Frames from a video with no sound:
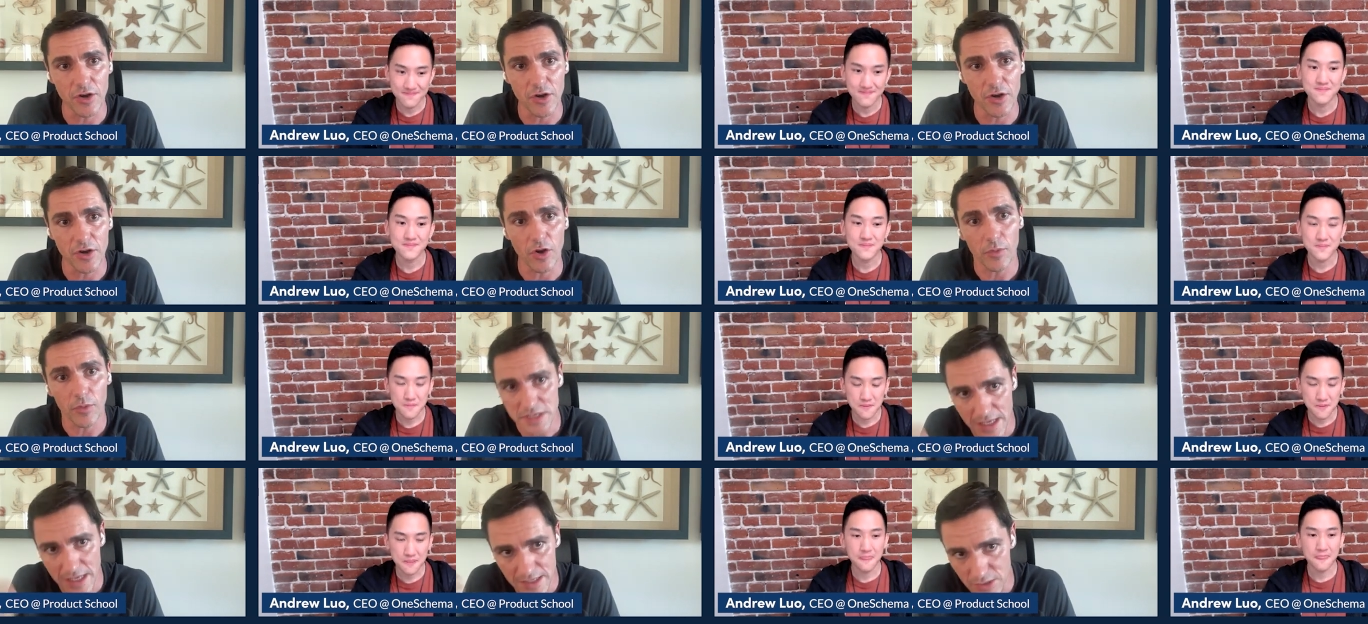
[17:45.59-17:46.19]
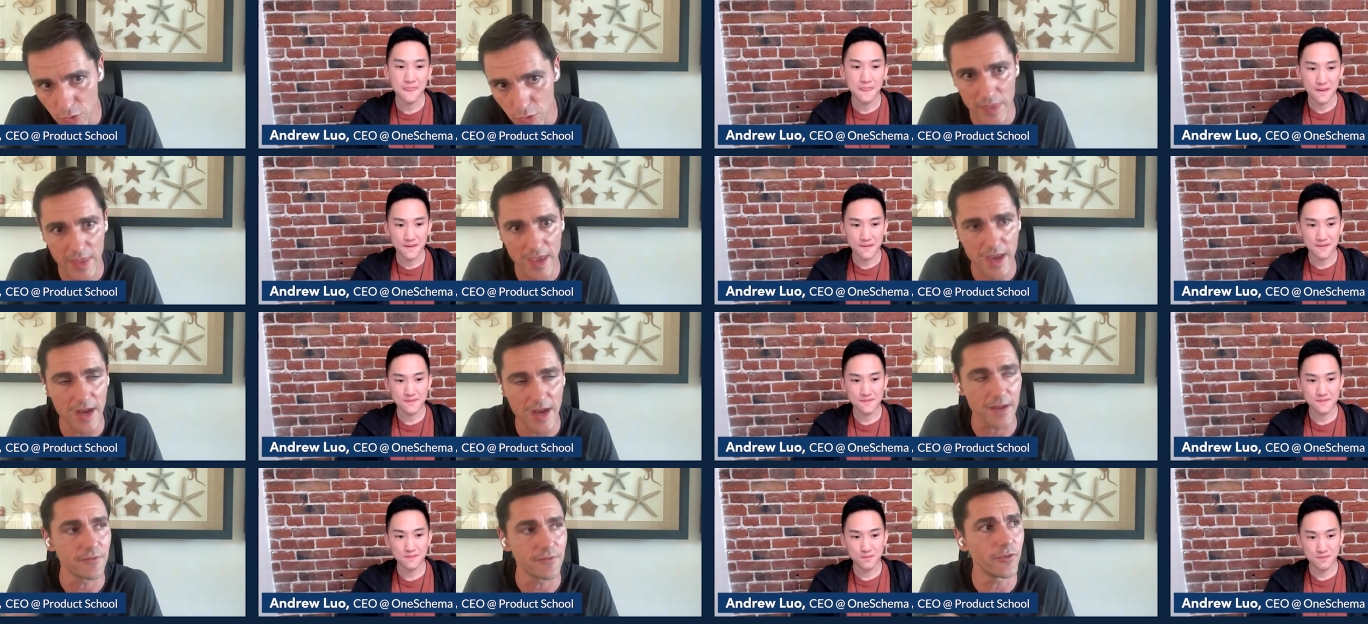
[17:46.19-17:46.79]
Speaker 1: Obviously, it's good when
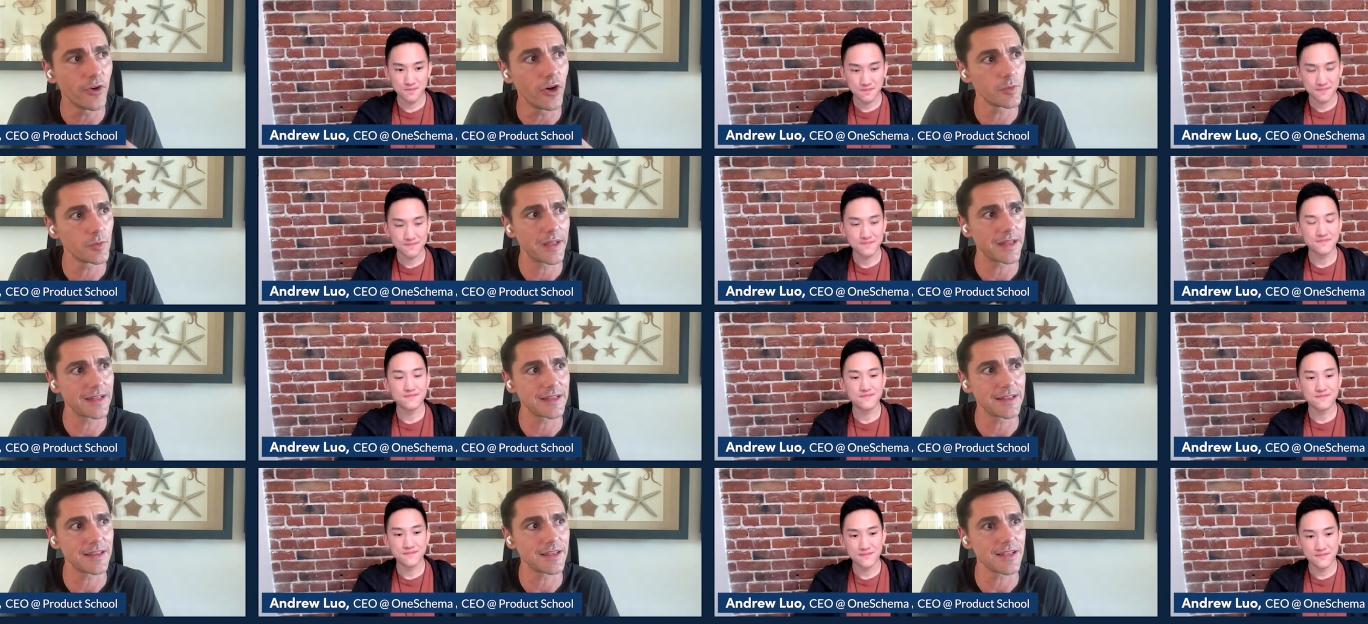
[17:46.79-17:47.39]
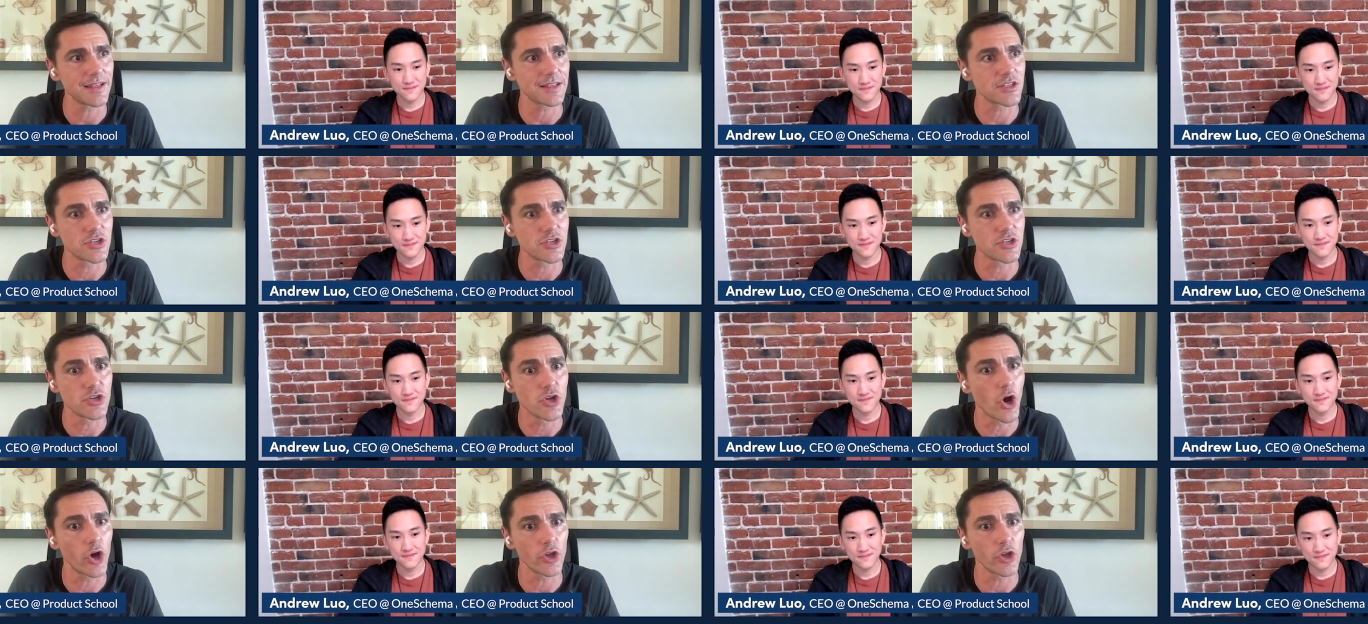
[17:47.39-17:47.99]
they are involved, but it,
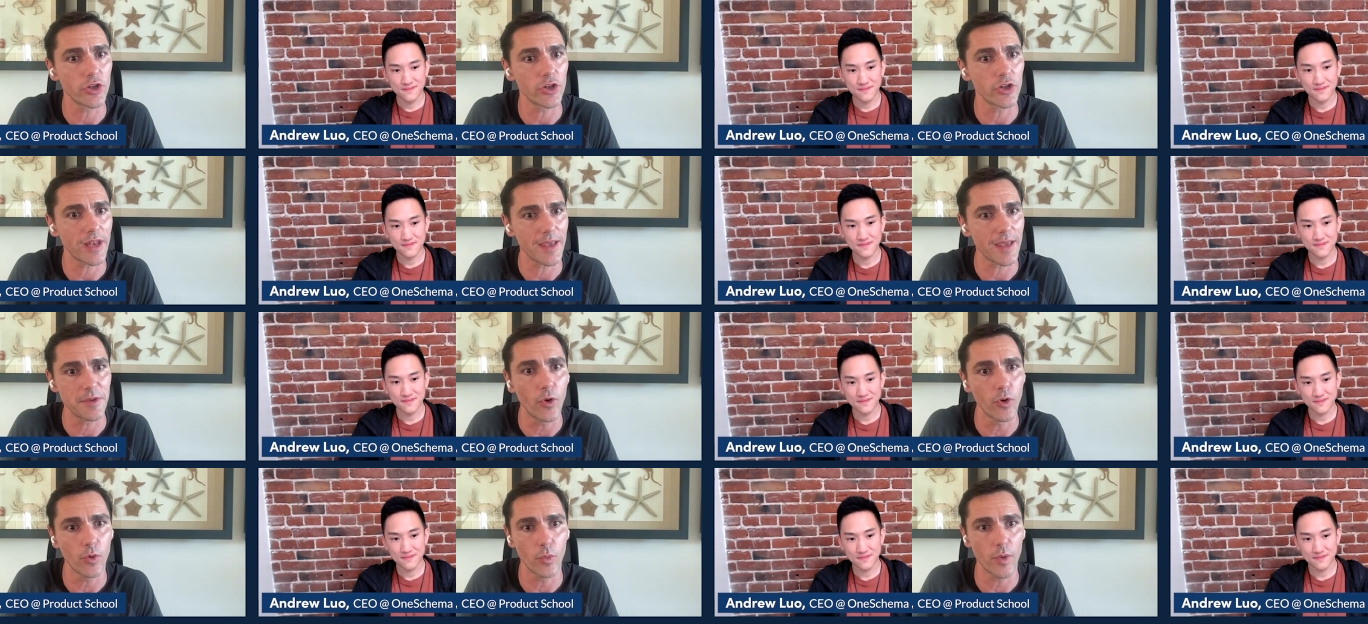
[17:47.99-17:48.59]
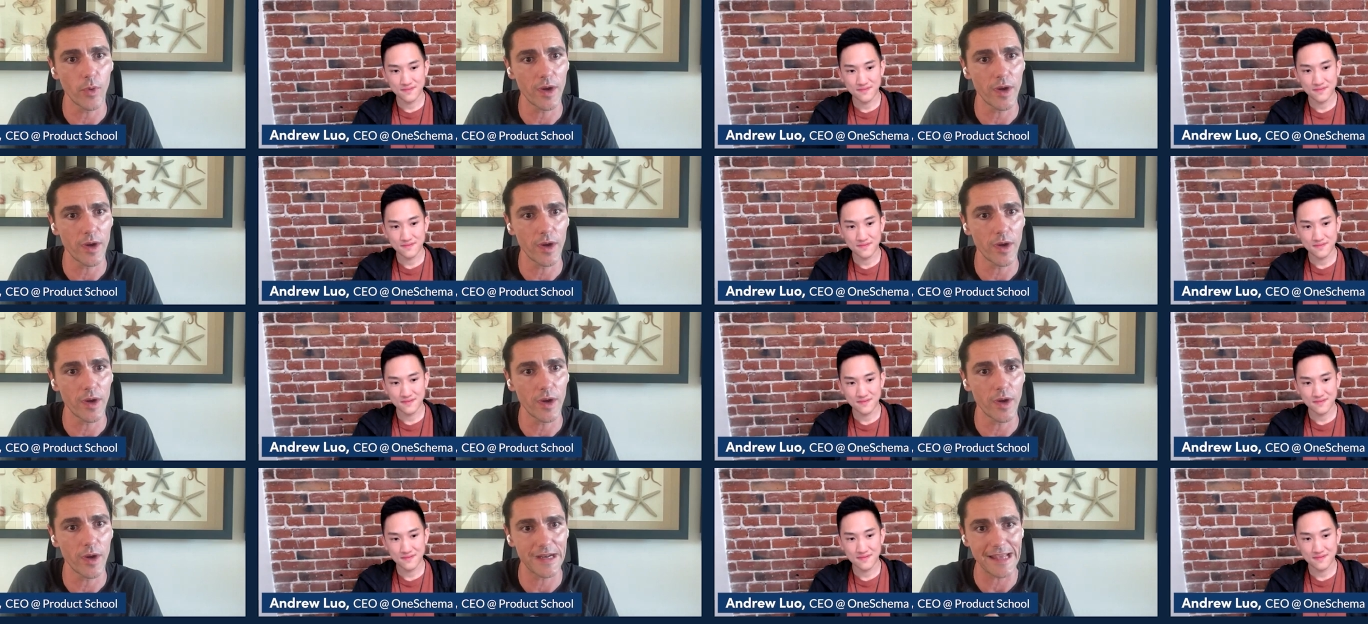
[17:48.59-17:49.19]
it's not like before where
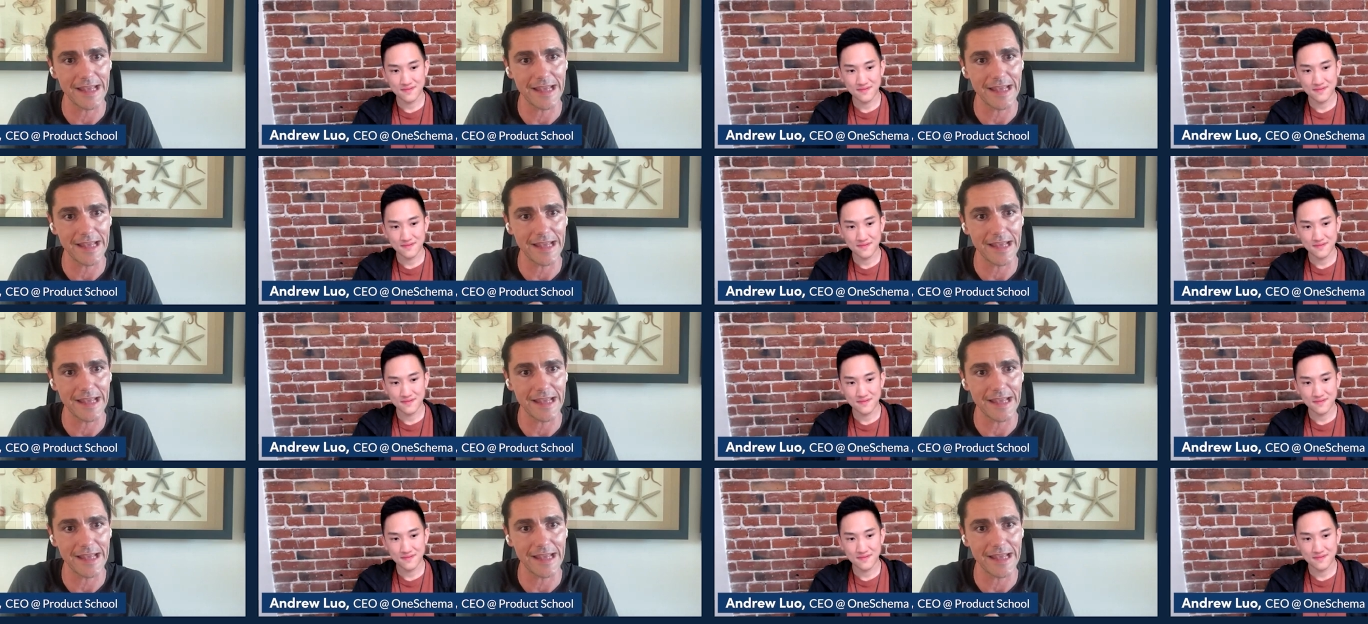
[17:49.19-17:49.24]
like the